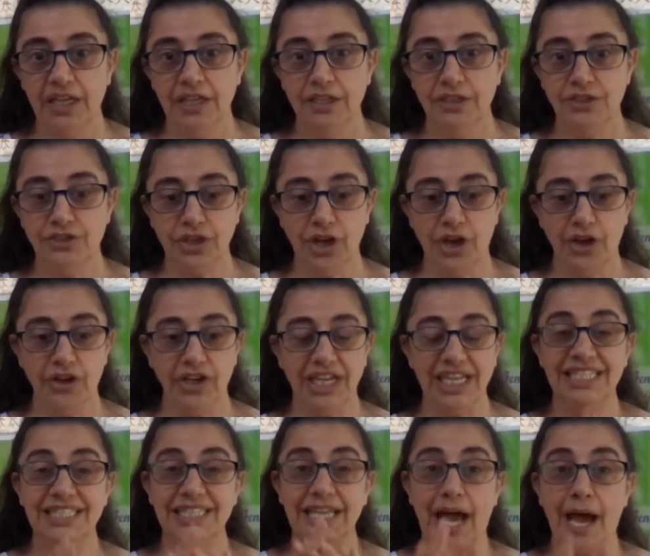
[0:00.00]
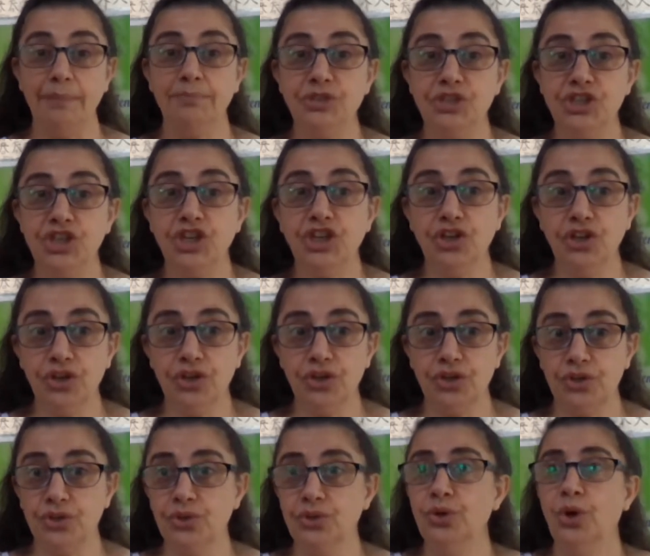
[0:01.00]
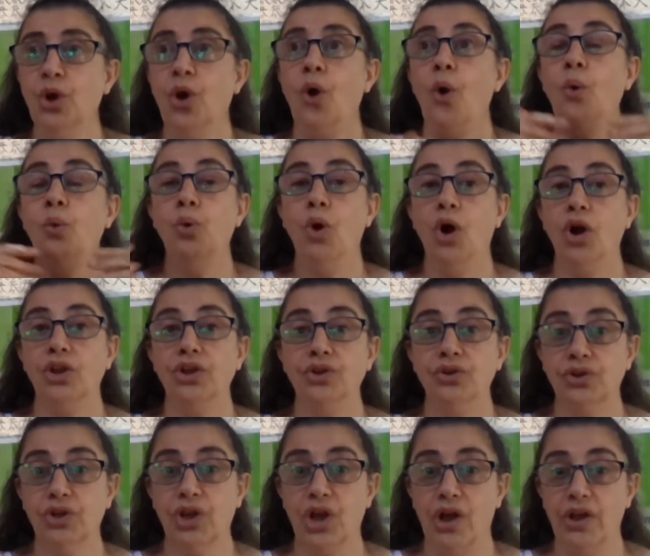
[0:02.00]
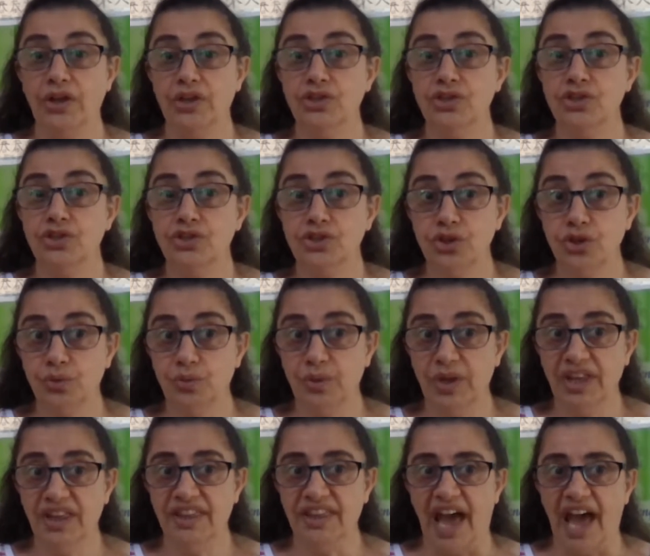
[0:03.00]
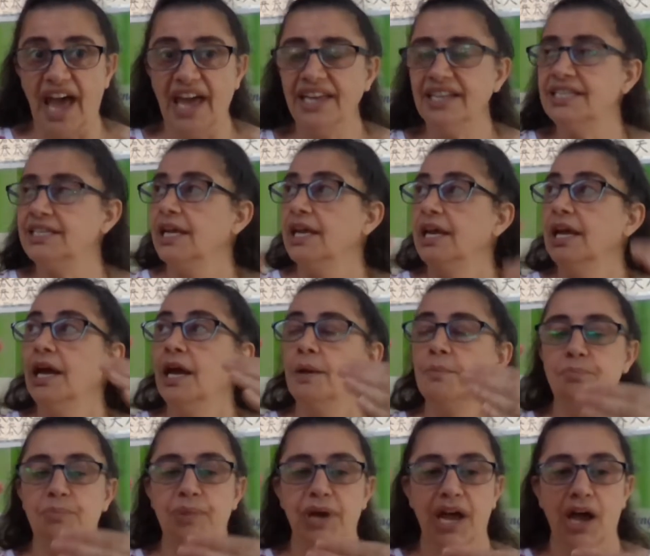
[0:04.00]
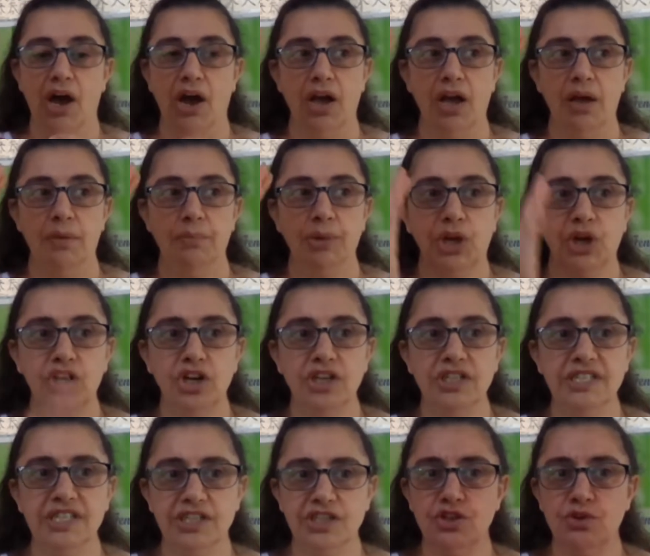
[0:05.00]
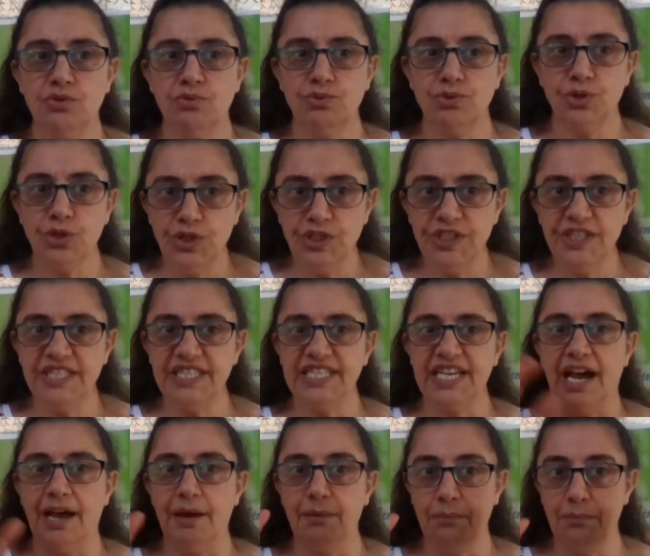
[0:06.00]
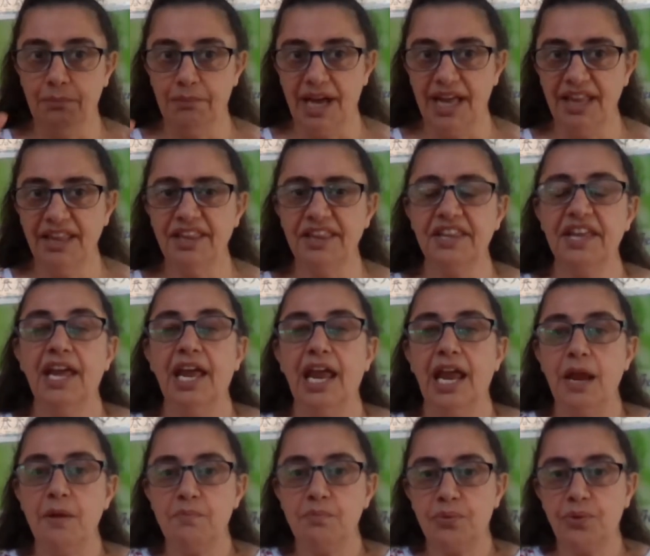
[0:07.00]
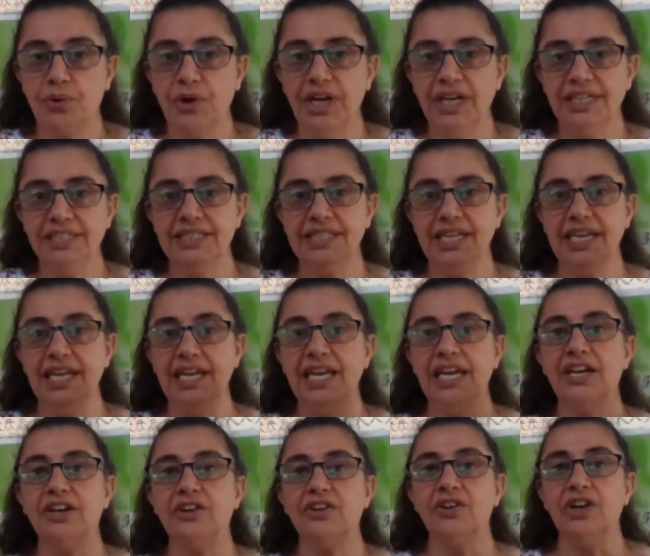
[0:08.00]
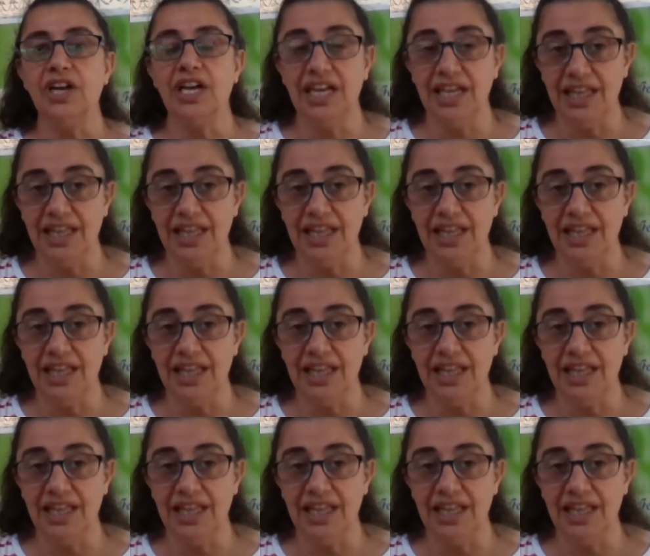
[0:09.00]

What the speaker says: So it's up to you what you're going to do with that. But because it's a rooster month, it brings the year